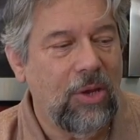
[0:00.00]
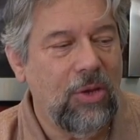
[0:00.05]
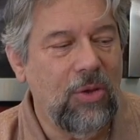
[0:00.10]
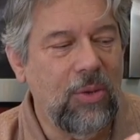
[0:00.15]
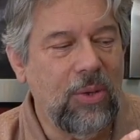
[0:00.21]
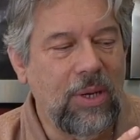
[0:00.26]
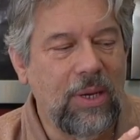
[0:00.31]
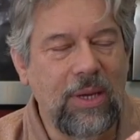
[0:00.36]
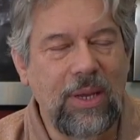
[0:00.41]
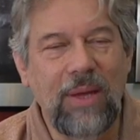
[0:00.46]

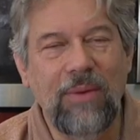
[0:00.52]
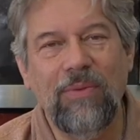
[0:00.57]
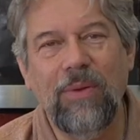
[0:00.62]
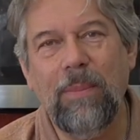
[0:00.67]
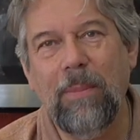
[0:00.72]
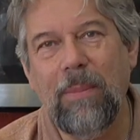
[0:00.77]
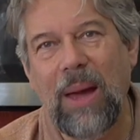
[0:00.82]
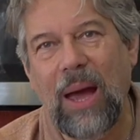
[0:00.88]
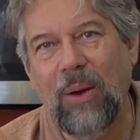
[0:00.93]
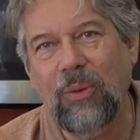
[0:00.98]
You can
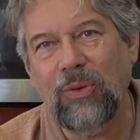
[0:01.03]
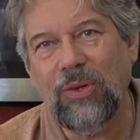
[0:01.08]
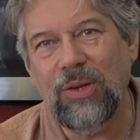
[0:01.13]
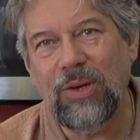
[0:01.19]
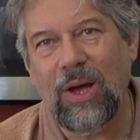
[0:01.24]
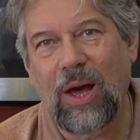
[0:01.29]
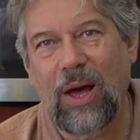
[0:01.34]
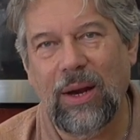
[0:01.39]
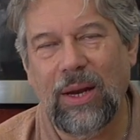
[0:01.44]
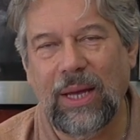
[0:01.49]
even mount it
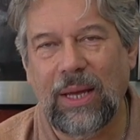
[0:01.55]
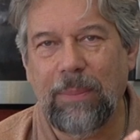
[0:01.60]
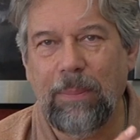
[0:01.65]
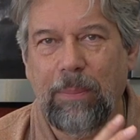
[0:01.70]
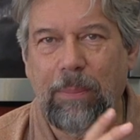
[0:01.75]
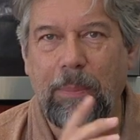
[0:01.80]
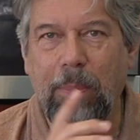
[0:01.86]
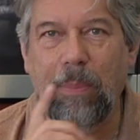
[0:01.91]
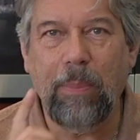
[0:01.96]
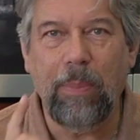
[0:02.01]
on a
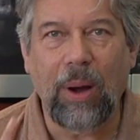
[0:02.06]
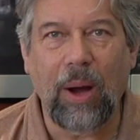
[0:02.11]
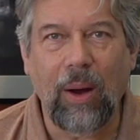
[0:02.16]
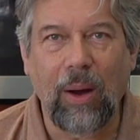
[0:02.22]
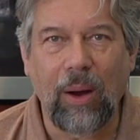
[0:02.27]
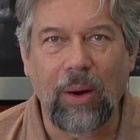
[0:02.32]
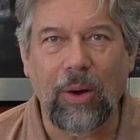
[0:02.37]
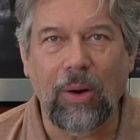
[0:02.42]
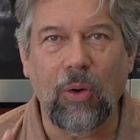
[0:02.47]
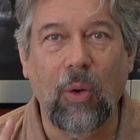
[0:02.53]

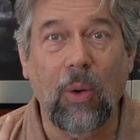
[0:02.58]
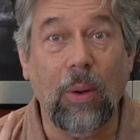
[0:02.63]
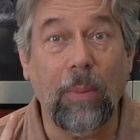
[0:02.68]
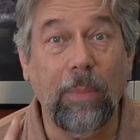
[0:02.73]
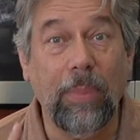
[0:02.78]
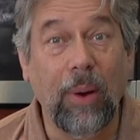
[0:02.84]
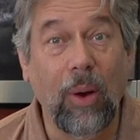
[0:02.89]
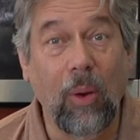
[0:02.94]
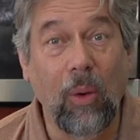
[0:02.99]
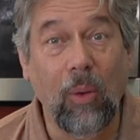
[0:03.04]
bar or
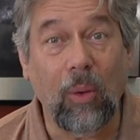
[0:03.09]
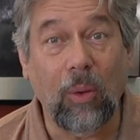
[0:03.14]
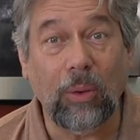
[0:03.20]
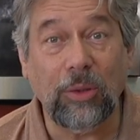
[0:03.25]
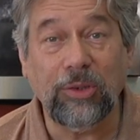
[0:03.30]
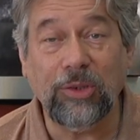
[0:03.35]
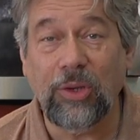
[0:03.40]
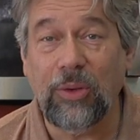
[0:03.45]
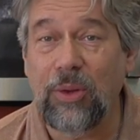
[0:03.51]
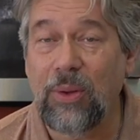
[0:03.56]

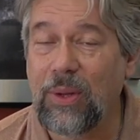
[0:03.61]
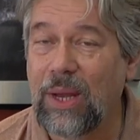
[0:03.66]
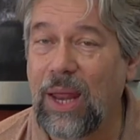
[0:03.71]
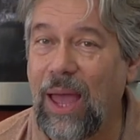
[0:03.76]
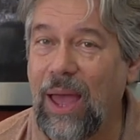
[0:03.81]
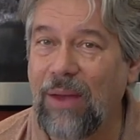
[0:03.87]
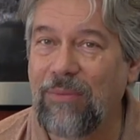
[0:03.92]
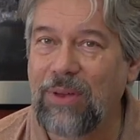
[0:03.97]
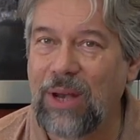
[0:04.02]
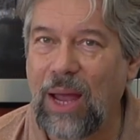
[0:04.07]
pole, so you can
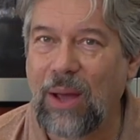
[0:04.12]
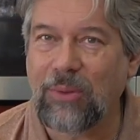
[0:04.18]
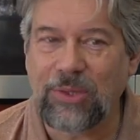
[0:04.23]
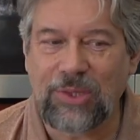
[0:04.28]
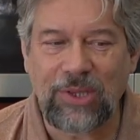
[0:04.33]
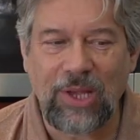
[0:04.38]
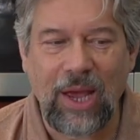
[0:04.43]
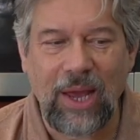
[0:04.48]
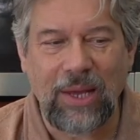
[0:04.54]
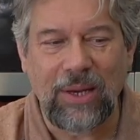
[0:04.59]
have it
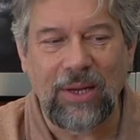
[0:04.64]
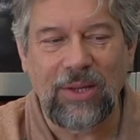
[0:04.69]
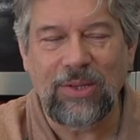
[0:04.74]
outside.